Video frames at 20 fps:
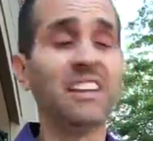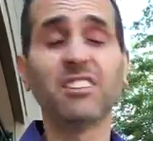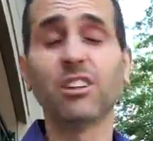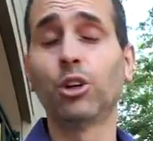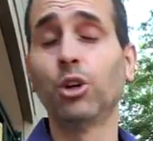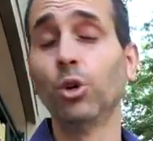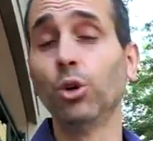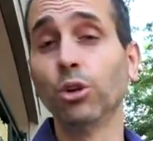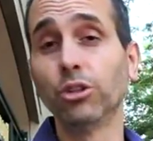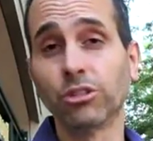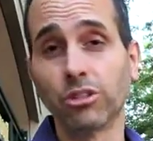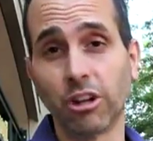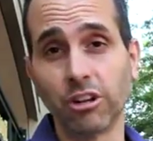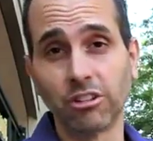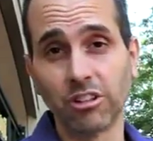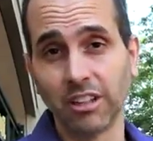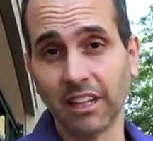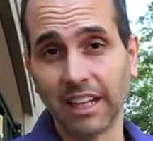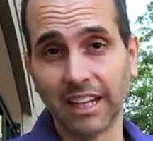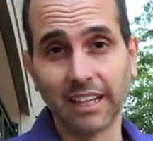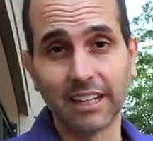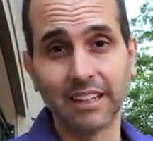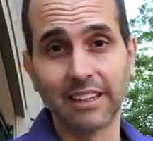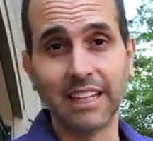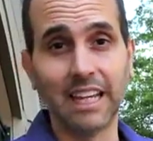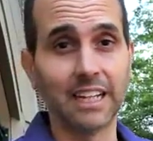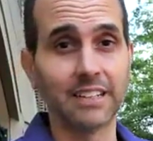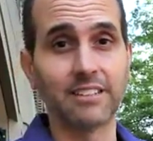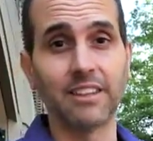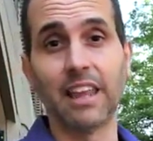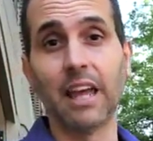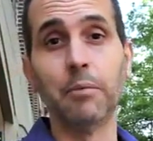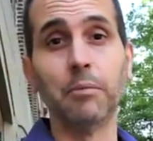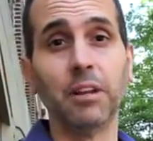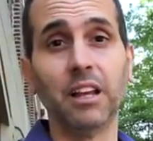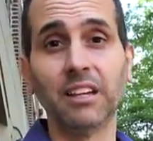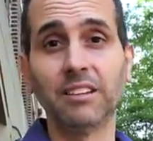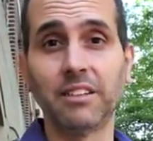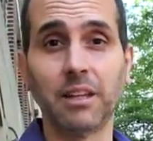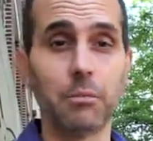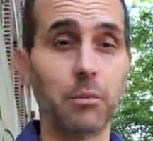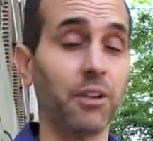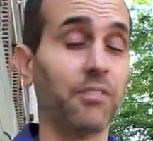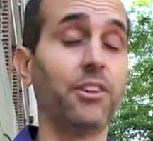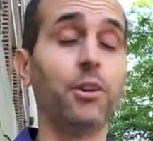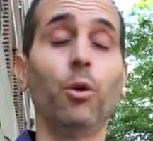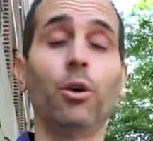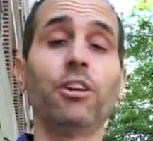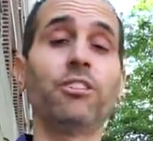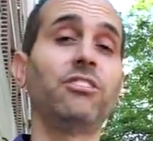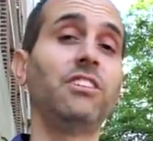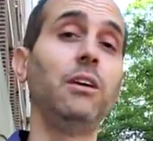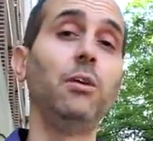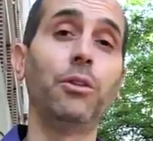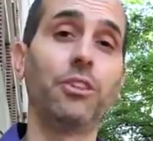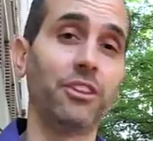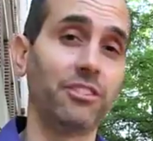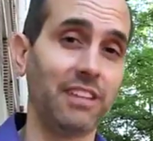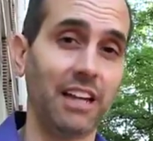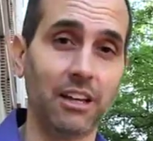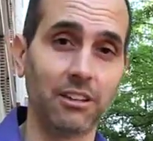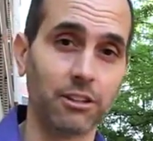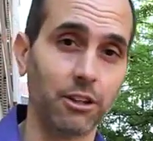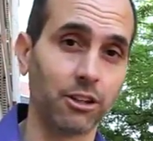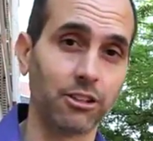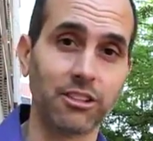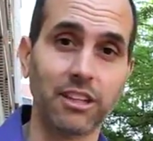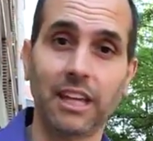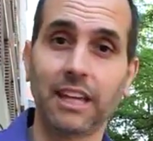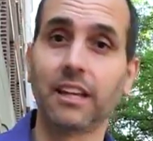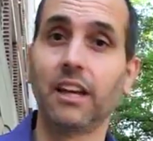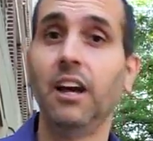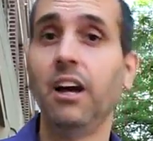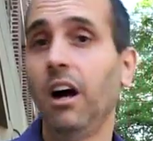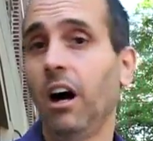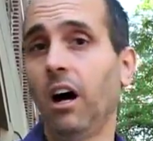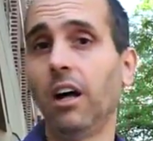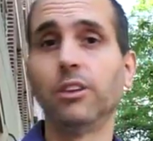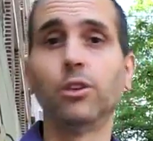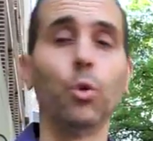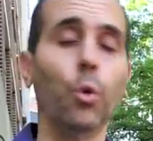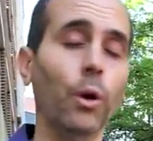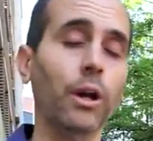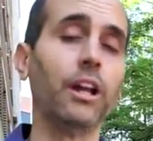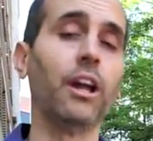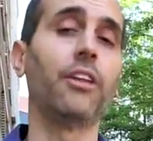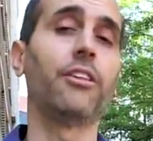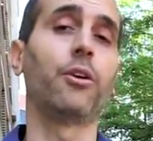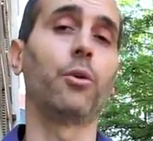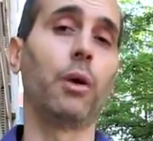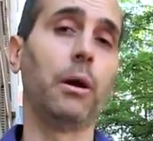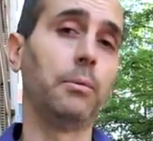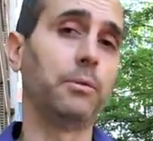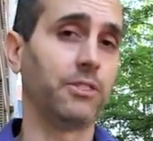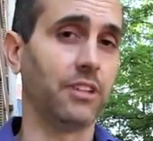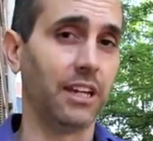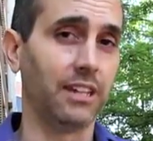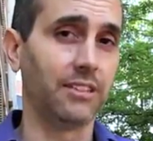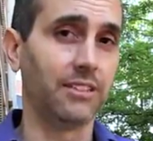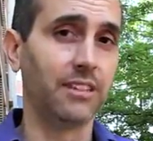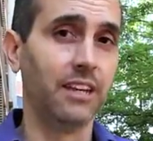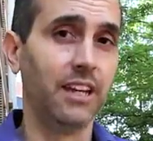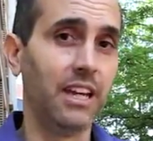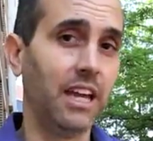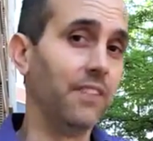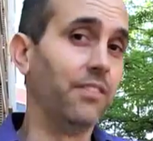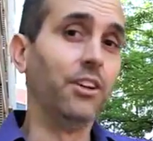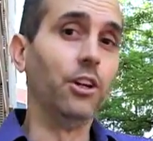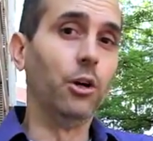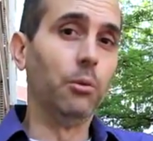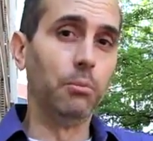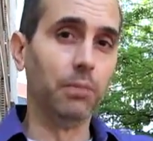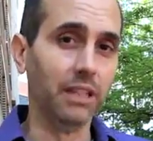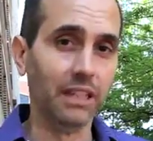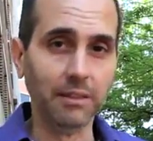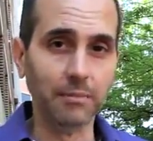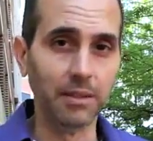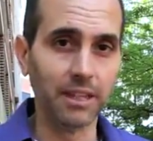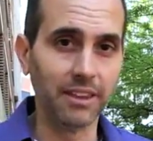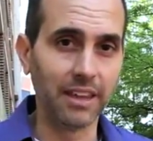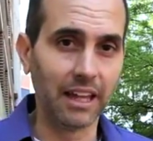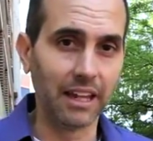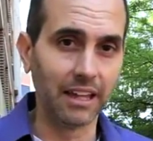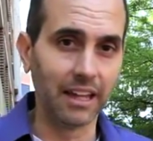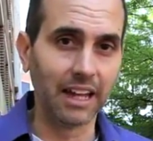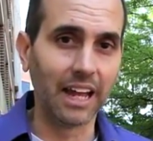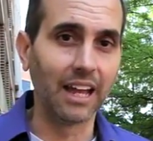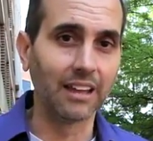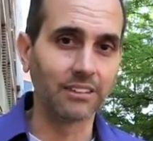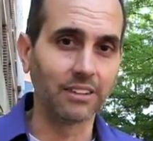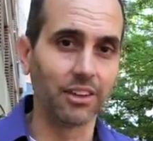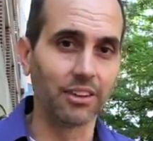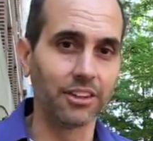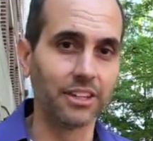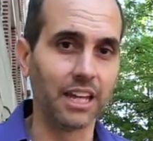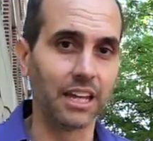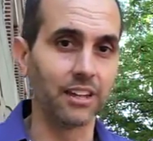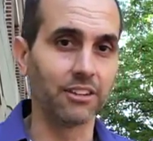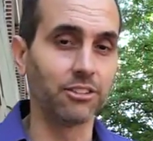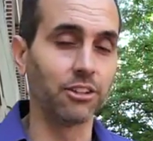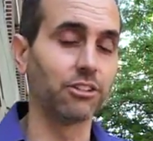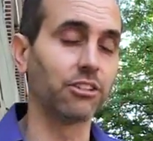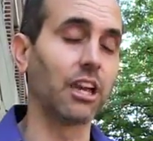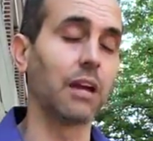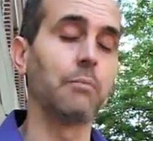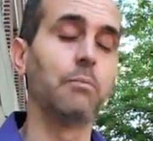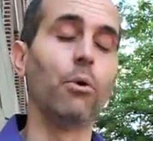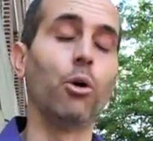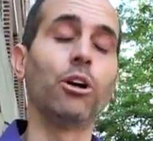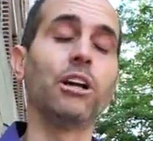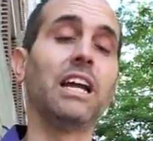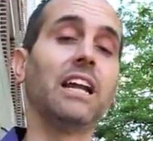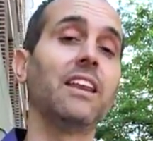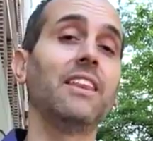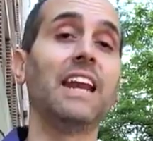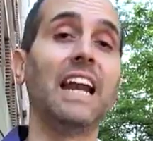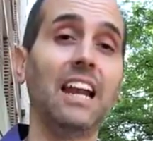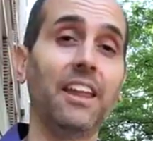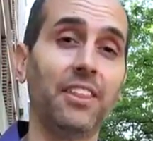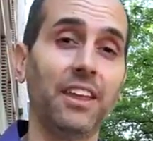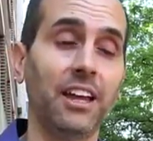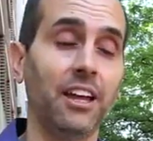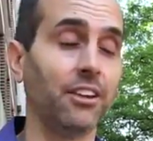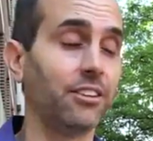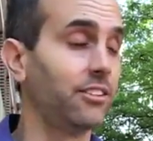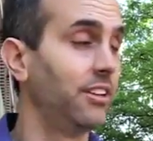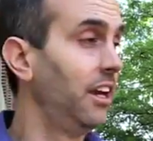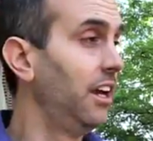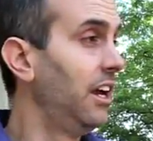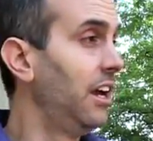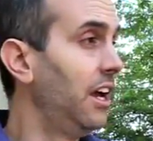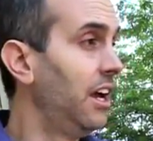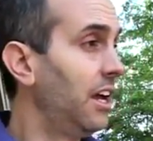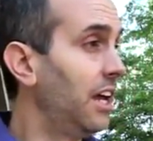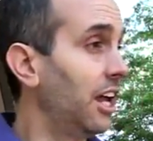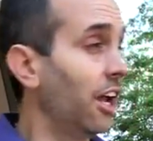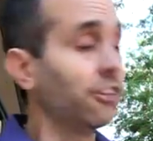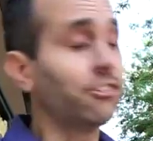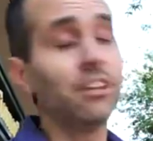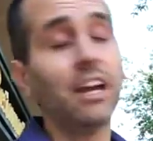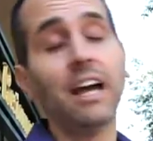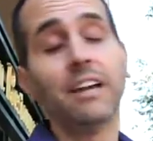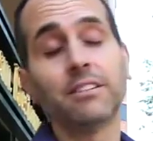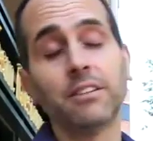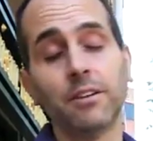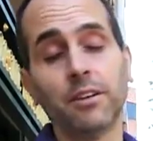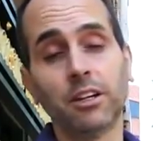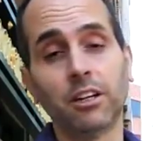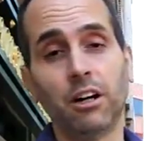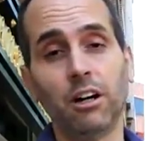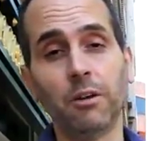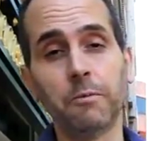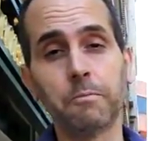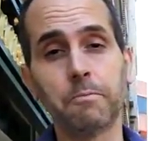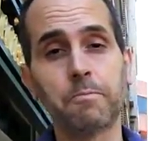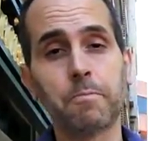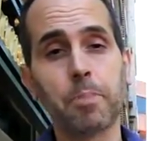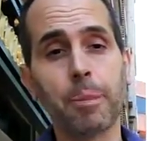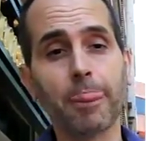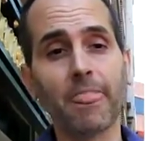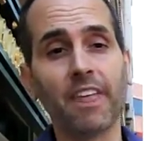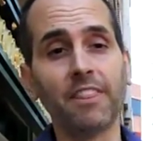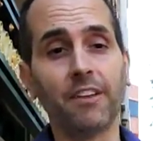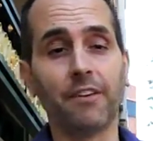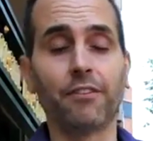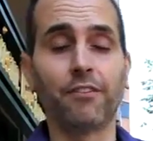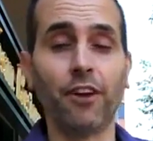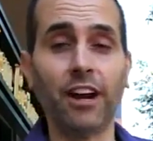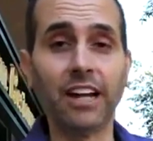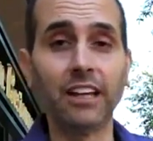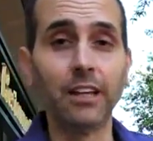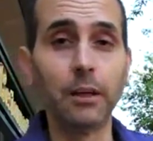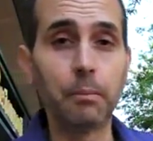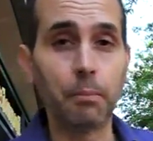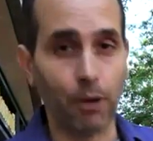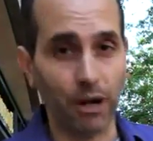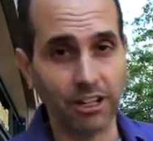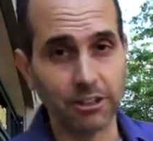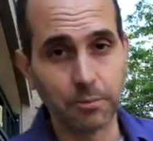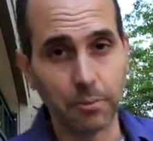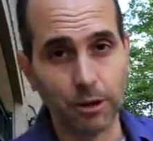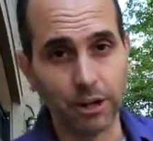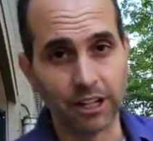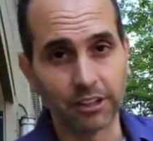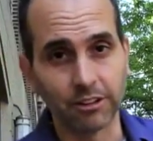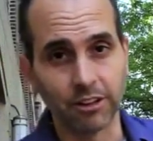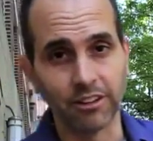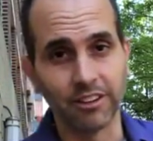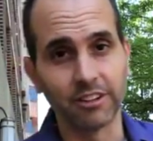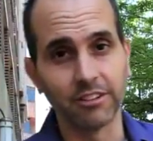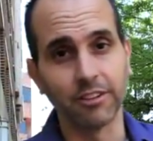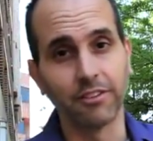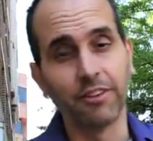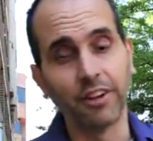has a Google search link next to the MLS number if you want to see what this house looks like on 20 other websites, if you don't believe me that it has all the data. So it's got more data than anything else. It also has something called the Frankly Price Predictor, and there's